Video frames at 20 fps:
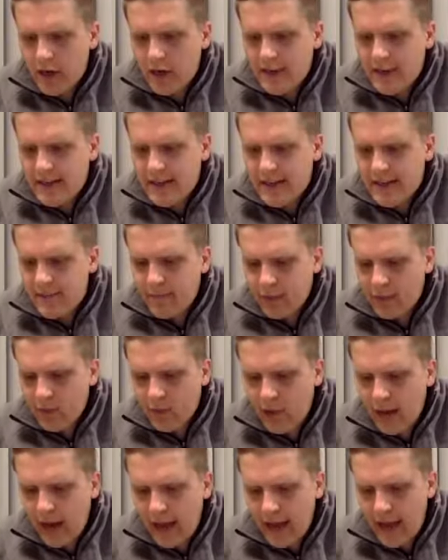deeper
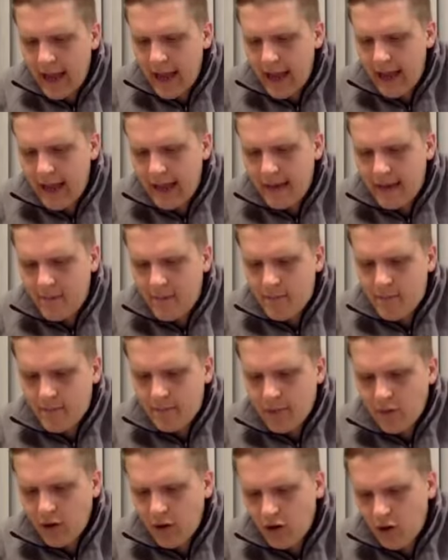red,
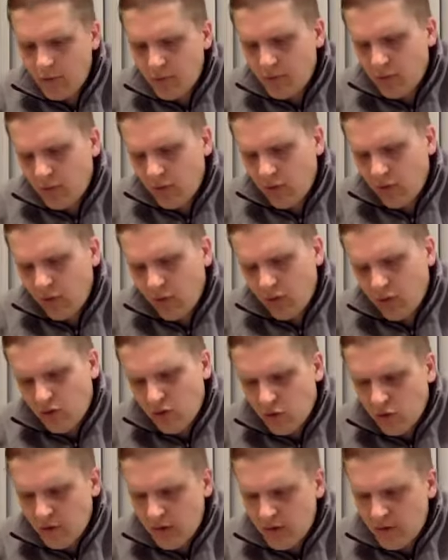purple
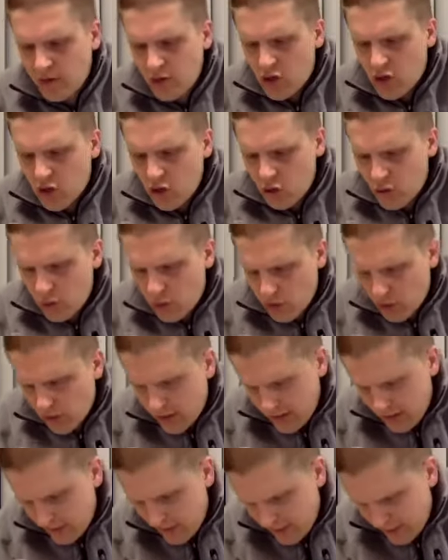sort of hue in
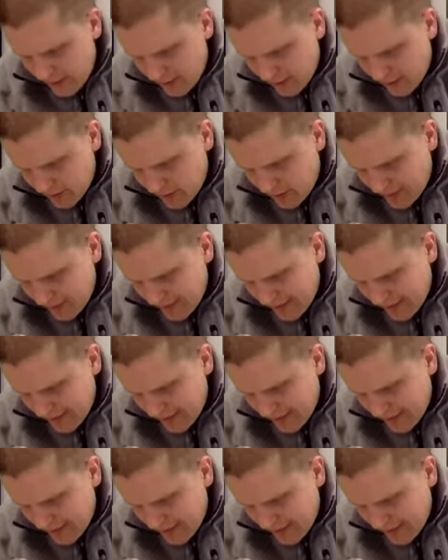the middle,